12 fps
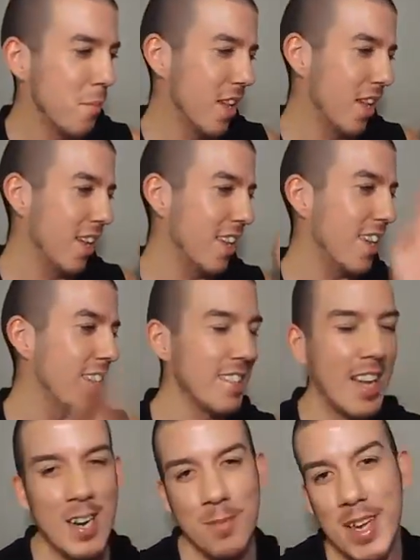Please,
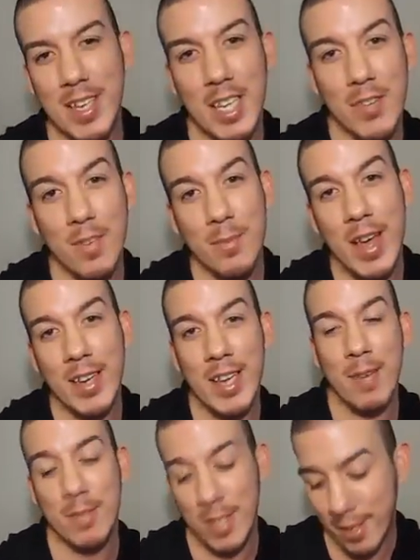I'm not giving a bad
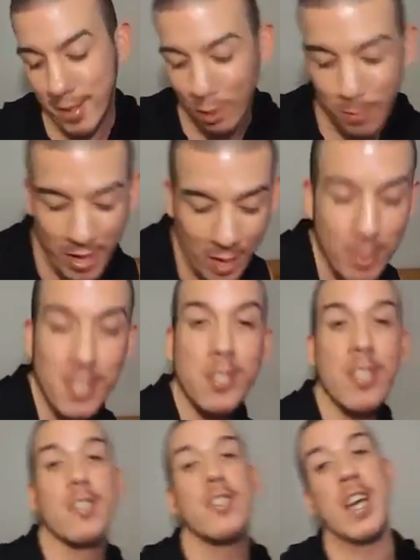name to nobody but
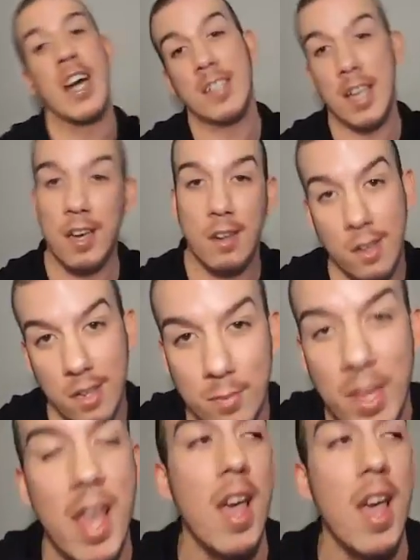just jack.com.